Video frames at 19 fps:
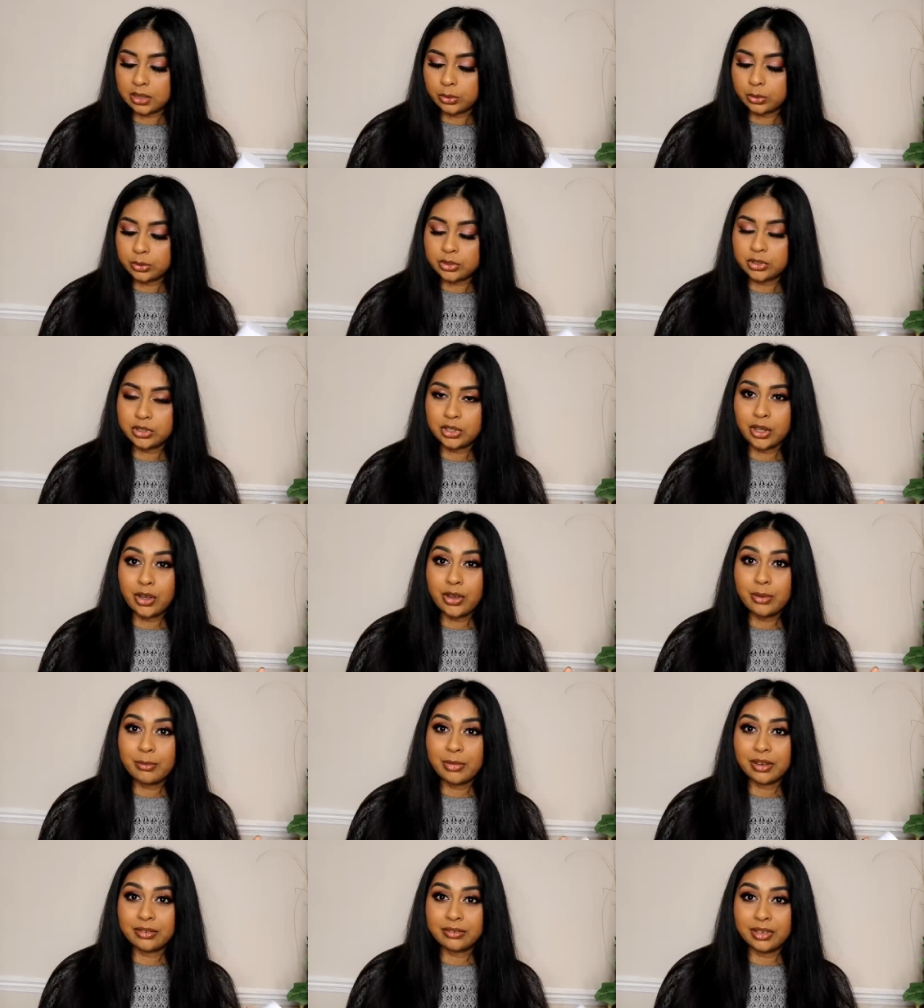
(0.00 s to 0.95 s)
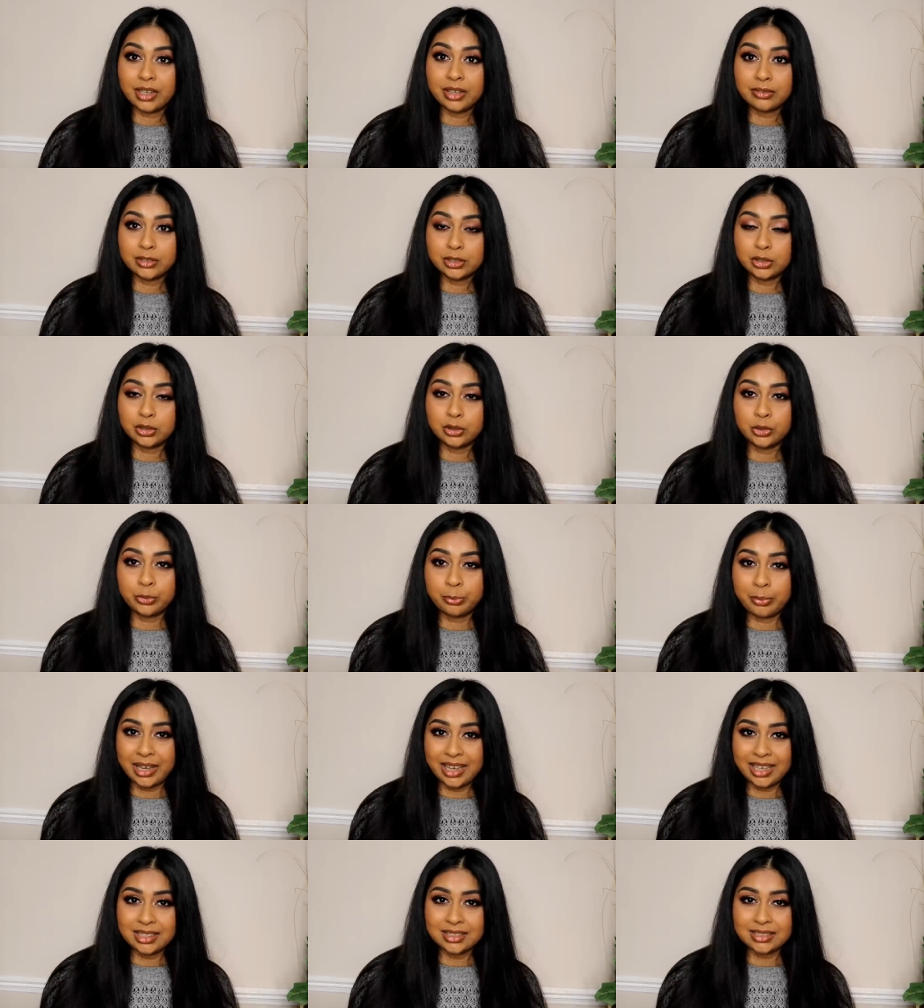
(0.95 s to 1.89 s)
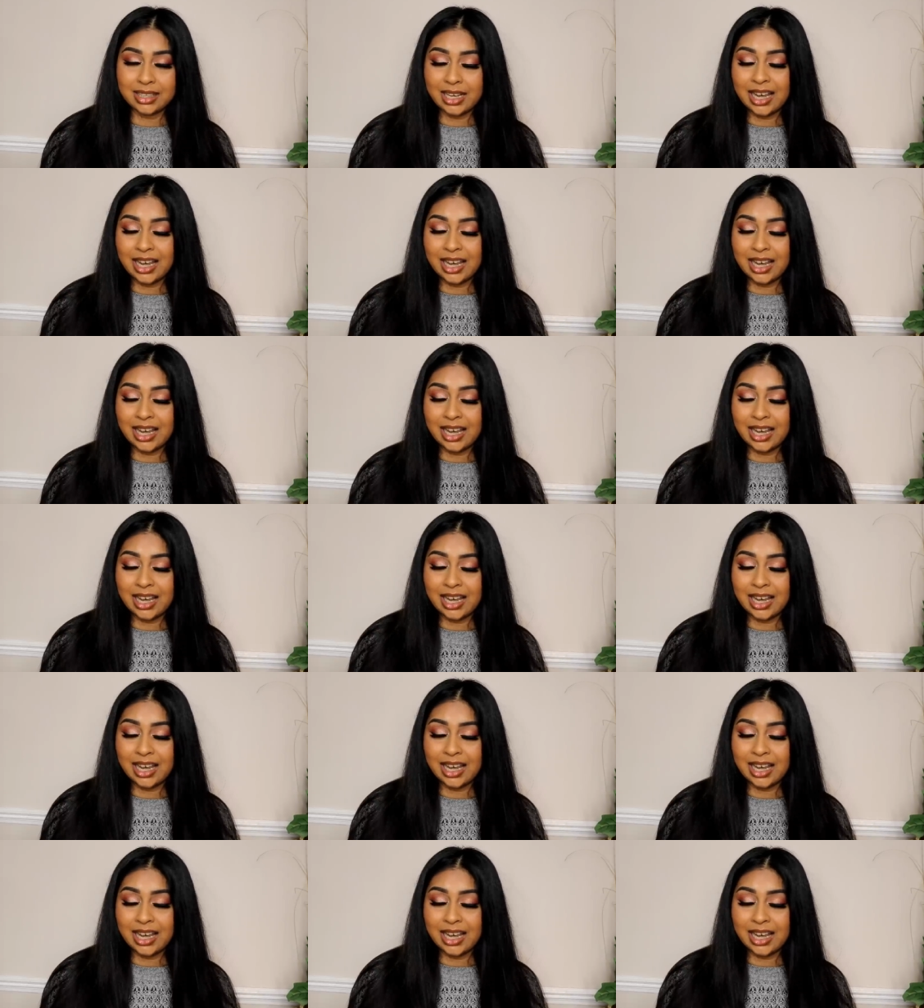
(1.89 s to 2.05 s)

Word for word: Also, my favourite toothpaste,